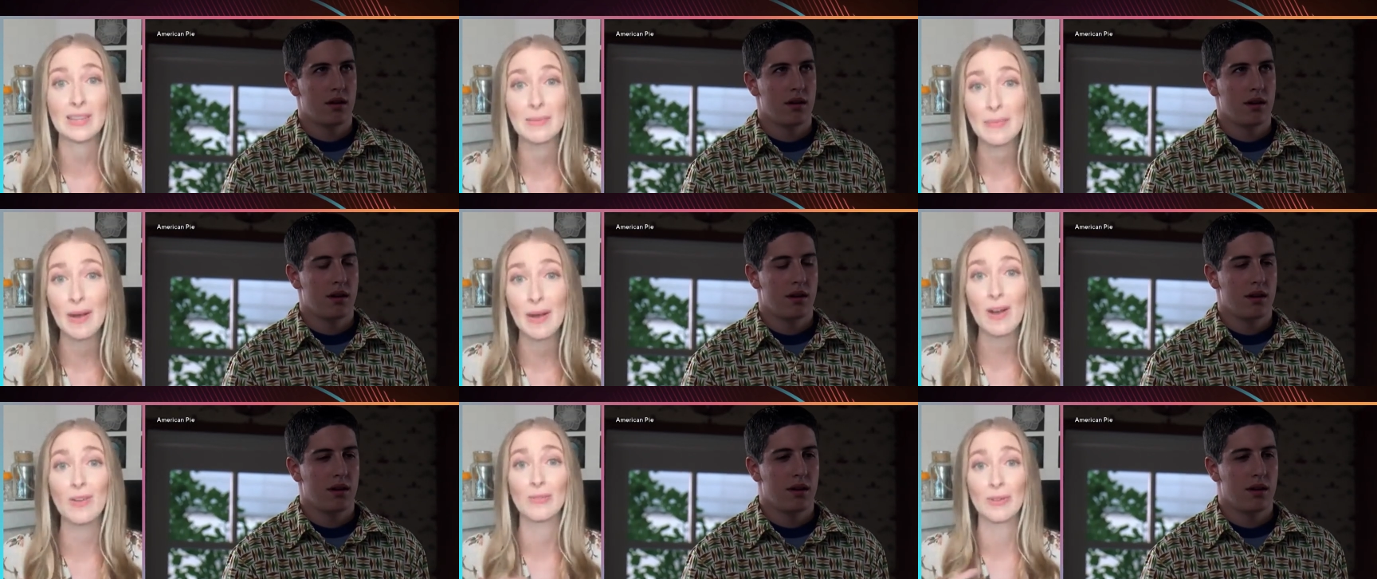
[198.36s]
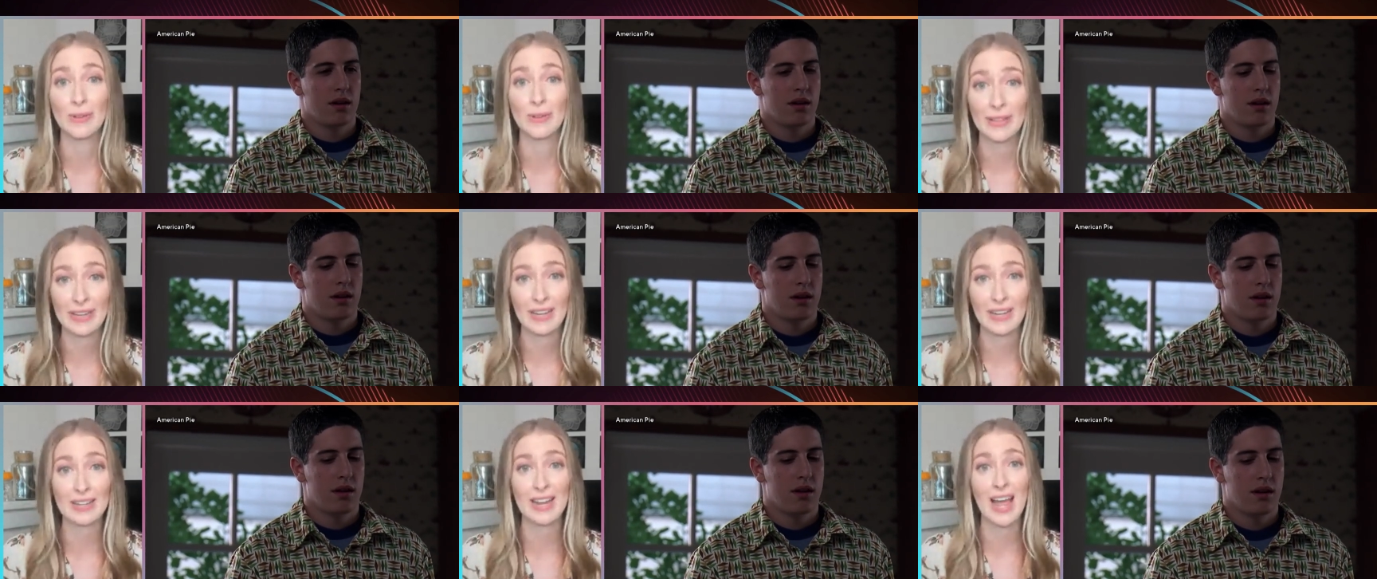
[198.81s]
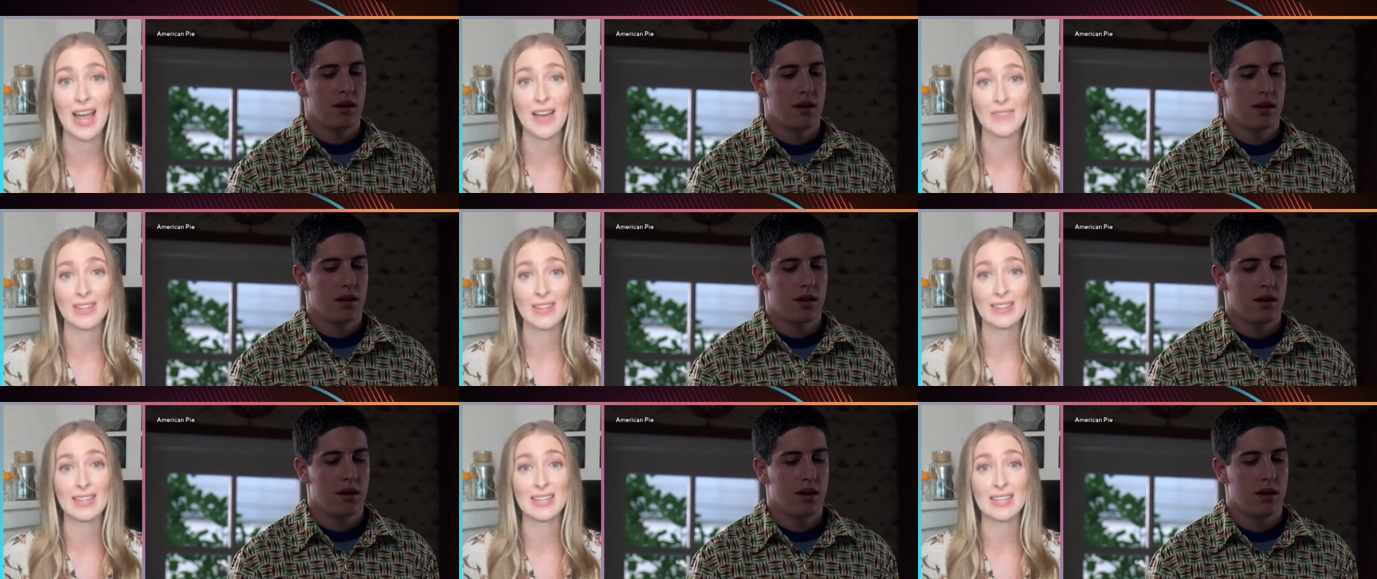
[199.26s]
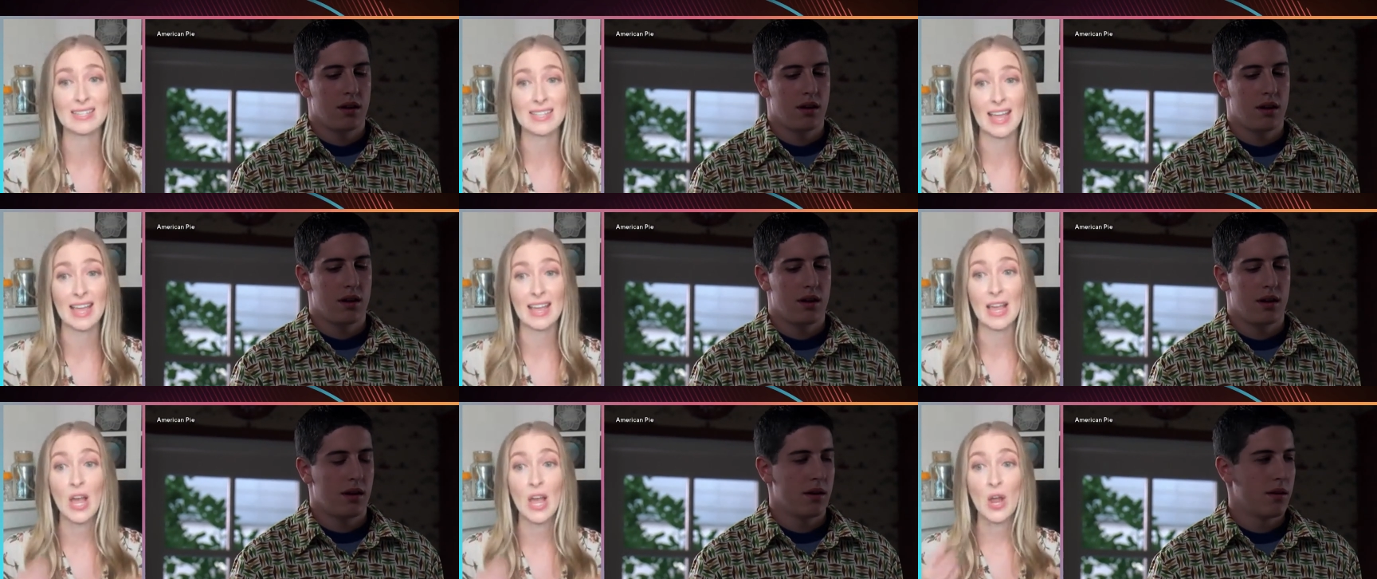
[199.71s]
Speaker 1: the ball rolling on having these
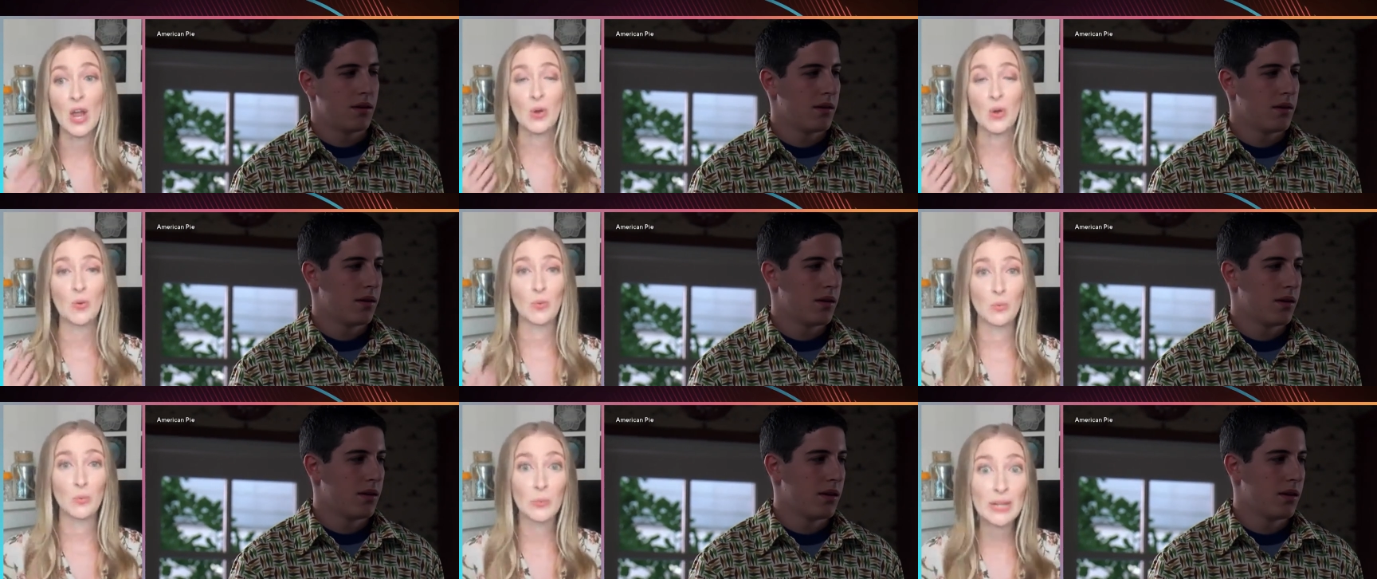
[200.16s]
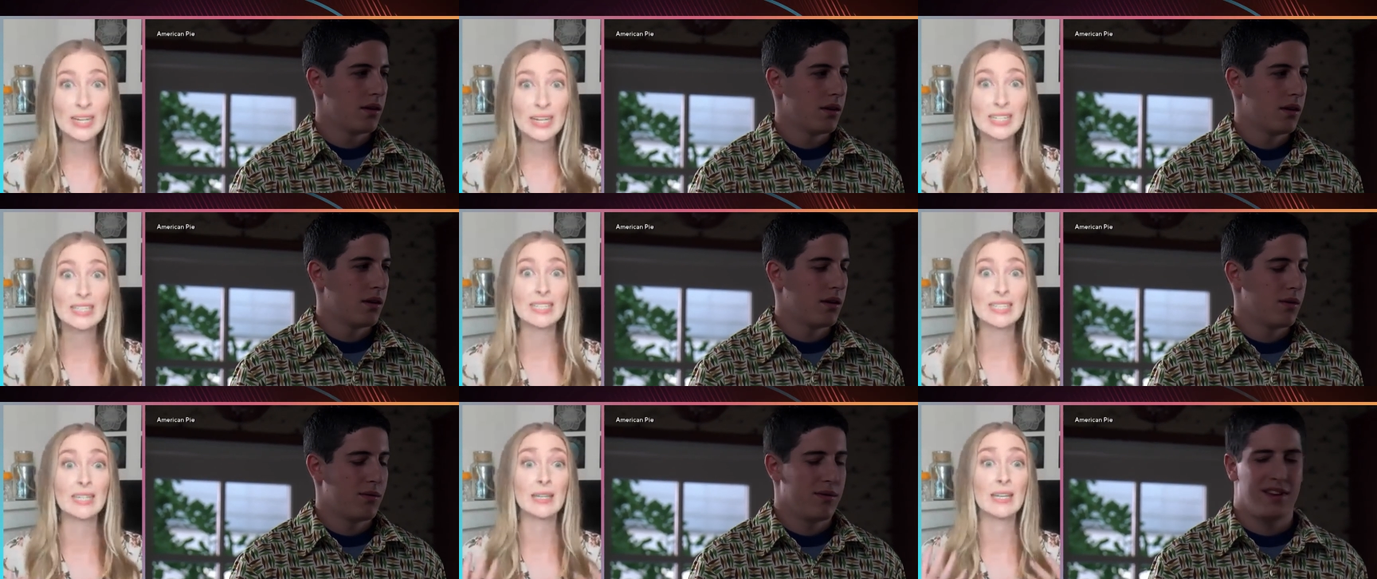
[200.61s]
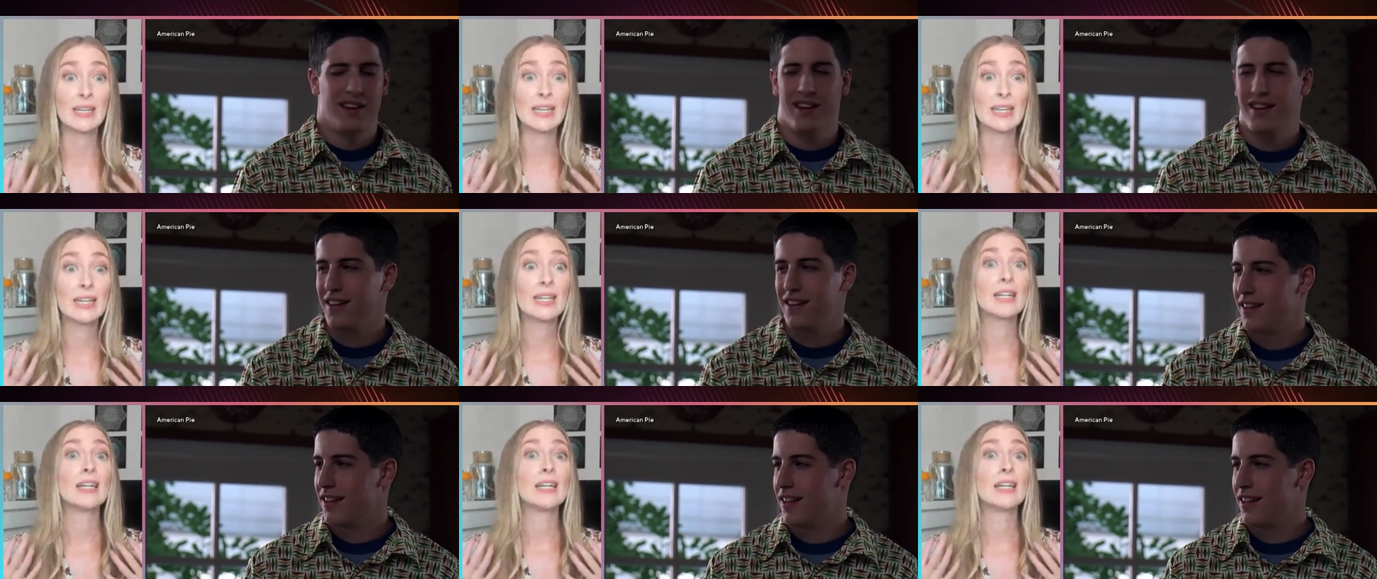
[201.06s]
like really